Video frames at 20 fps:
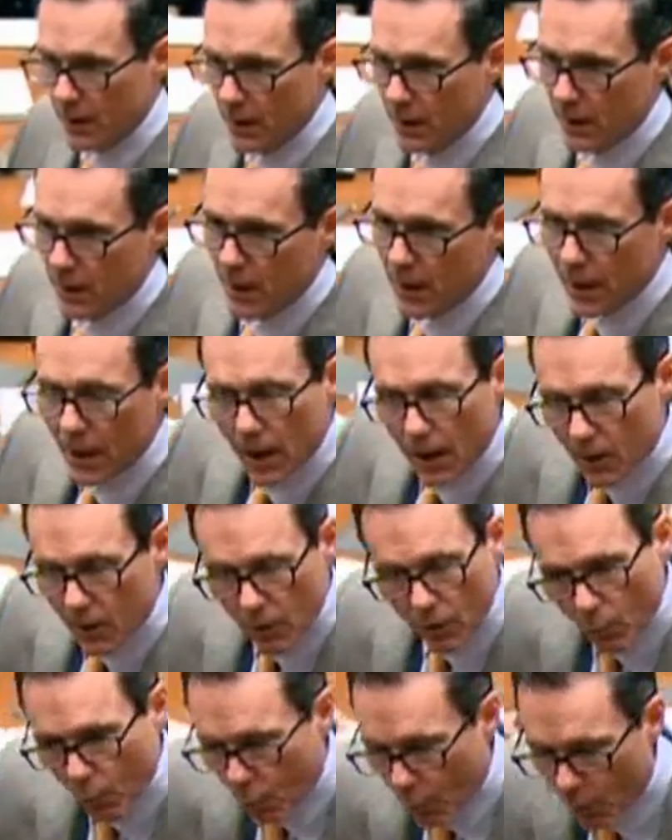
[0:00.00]
The trial is
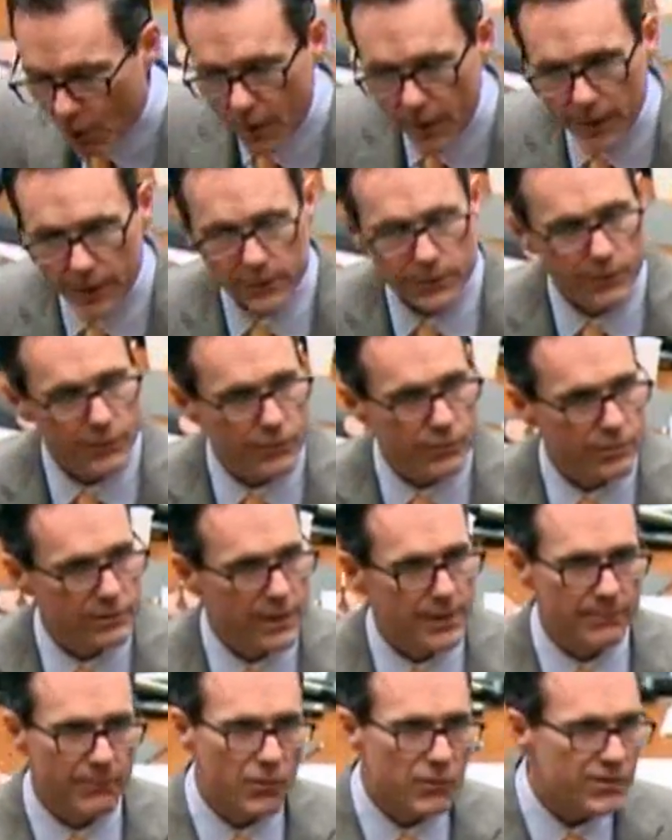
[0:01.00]
expected to last a
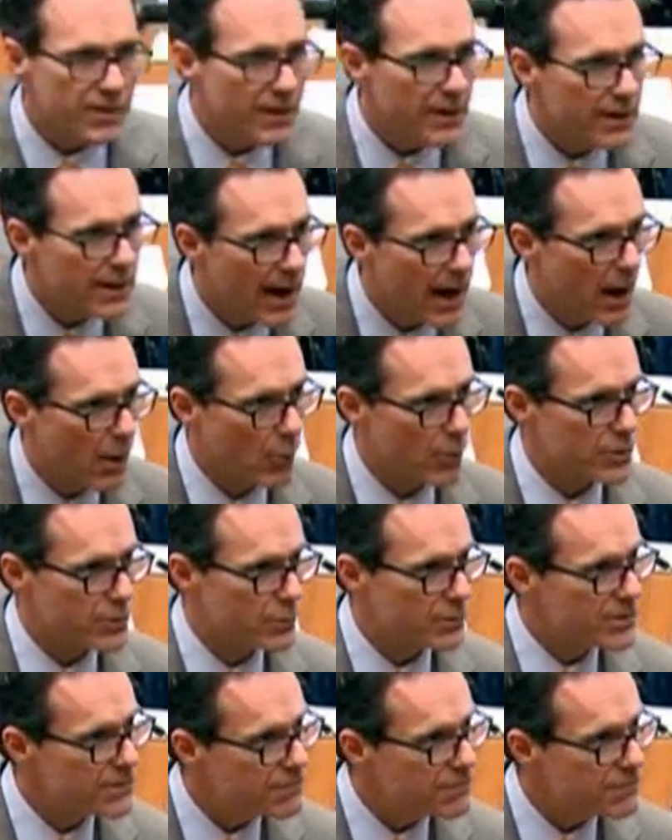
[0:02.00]
month or more. If